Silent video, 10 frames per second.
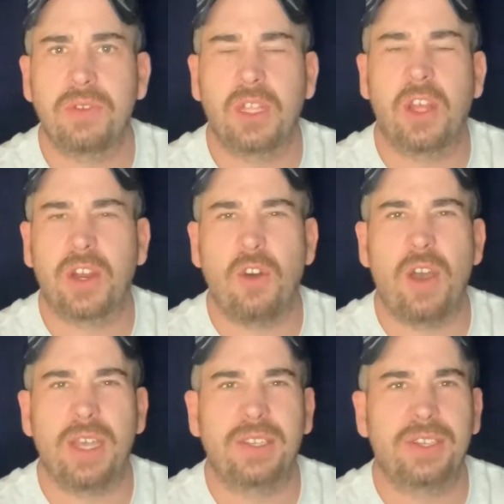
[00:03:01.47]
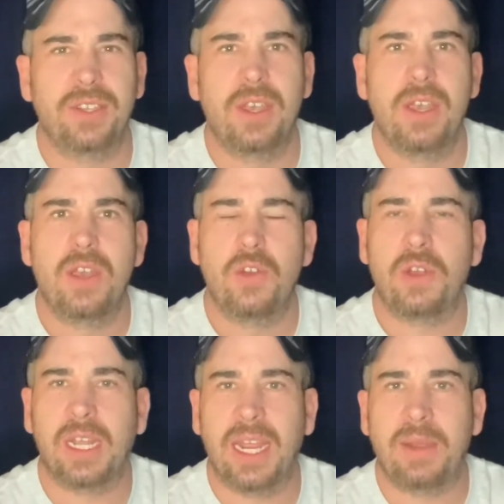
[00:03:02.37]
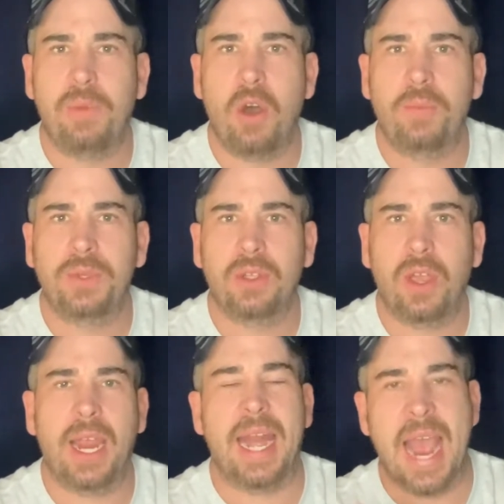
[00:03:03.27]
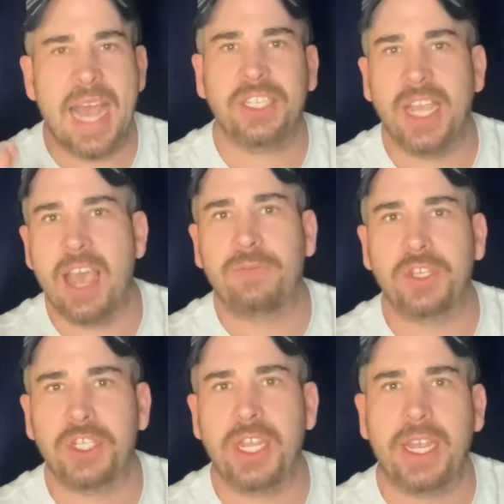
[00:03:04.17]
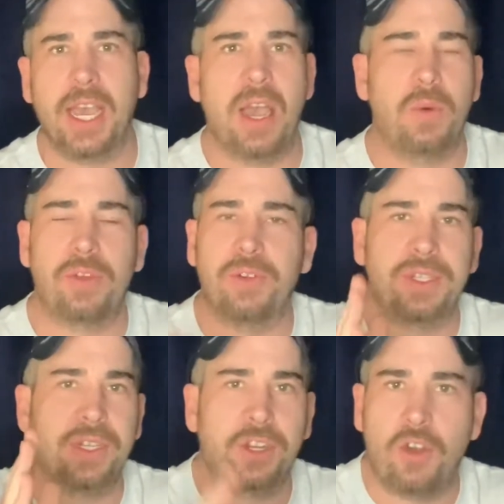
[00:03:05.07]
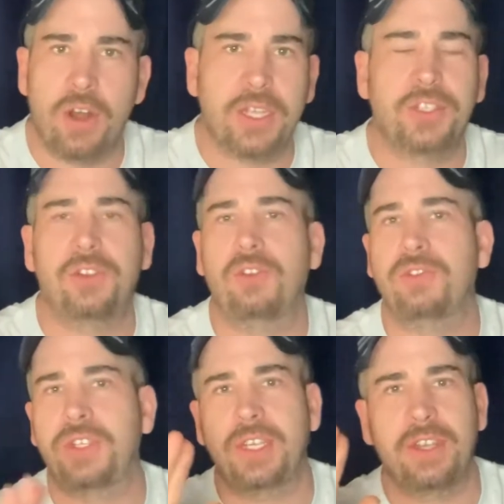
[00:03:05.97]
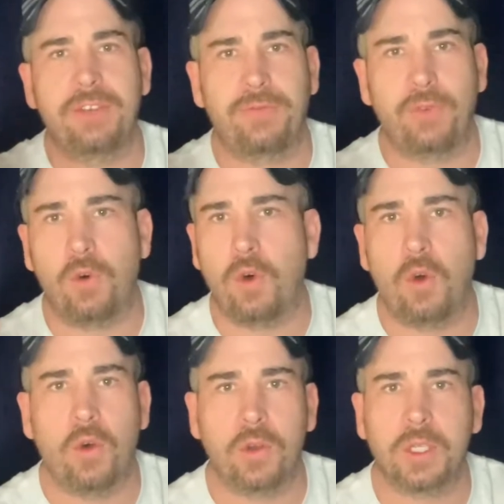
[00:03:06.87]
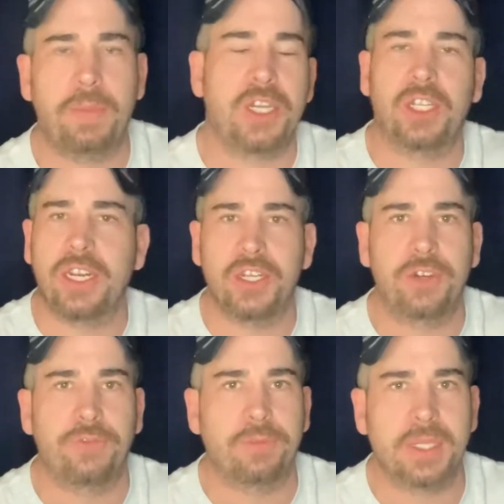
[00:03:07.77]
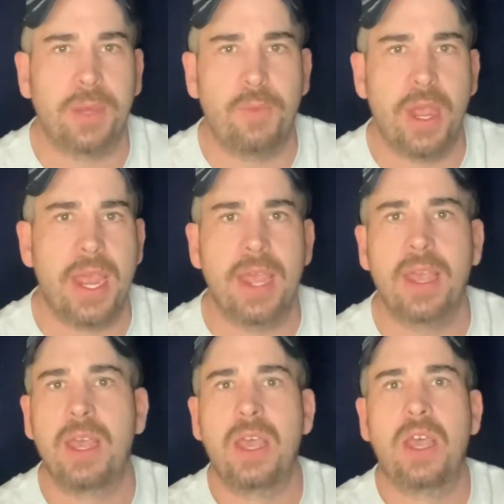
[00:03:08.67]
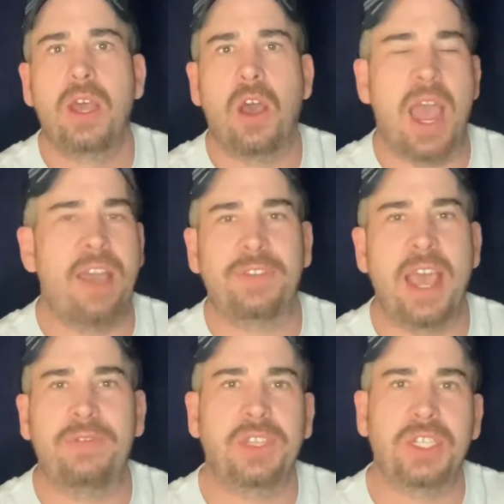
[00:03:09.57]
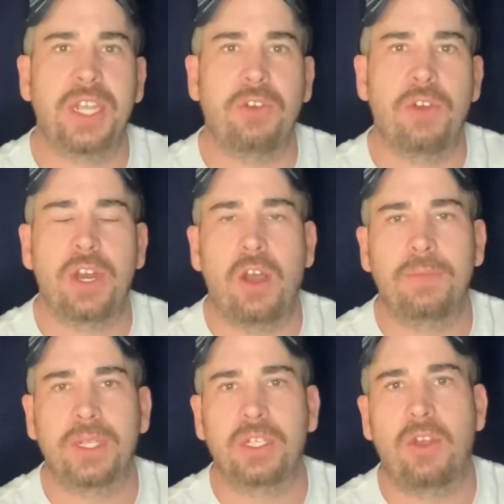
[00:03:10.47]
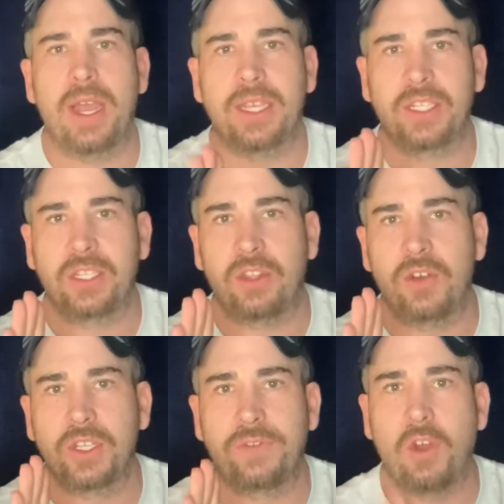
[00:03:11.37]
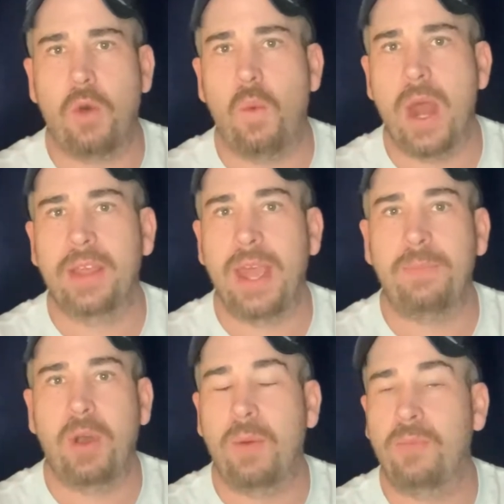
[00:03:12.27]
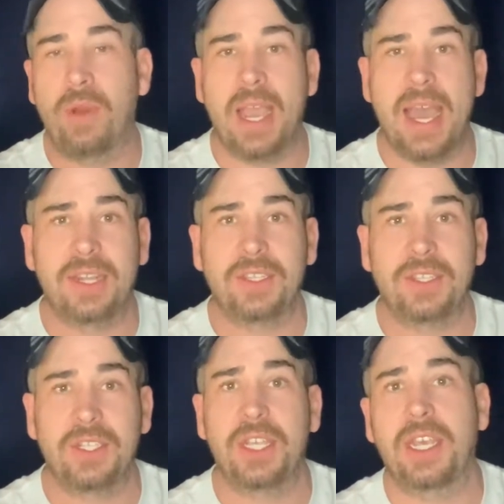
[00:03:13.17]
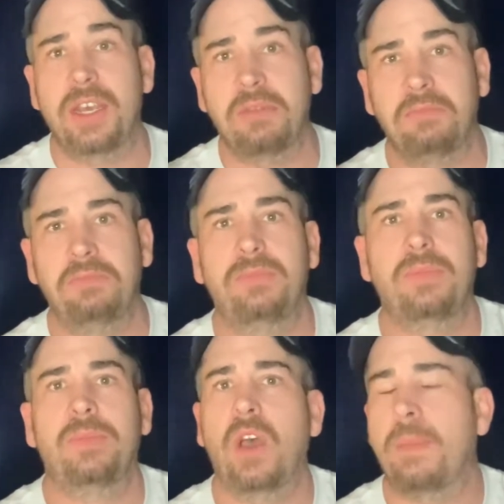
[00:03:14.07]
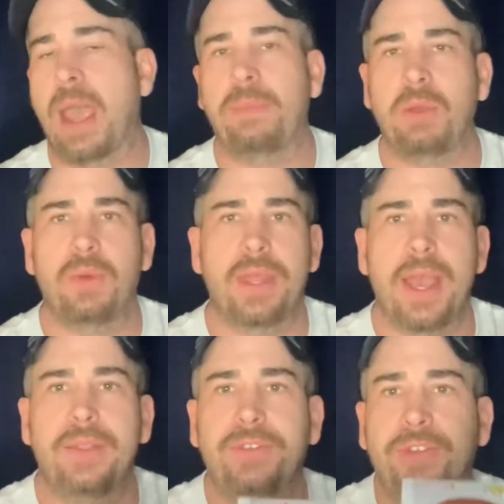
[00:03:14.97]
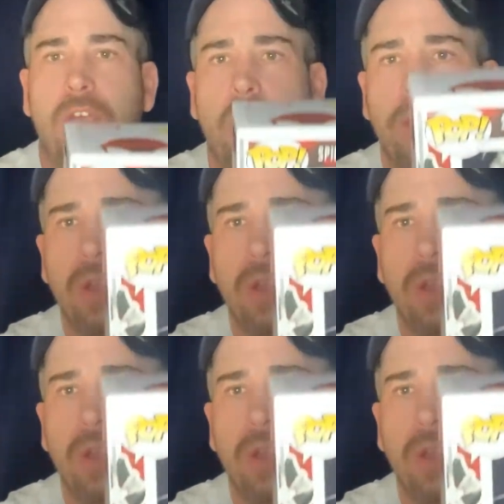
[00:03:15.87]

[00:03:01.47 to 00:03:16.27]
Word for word: a lot of guys who collect pops, like it has to have the sticker, whether it's a con exclusive or special edition from somewhere. I have to have the sticker on it. I'm just like, as long as I've got one of that pop, regardless of the sticker, I'm happy with that. So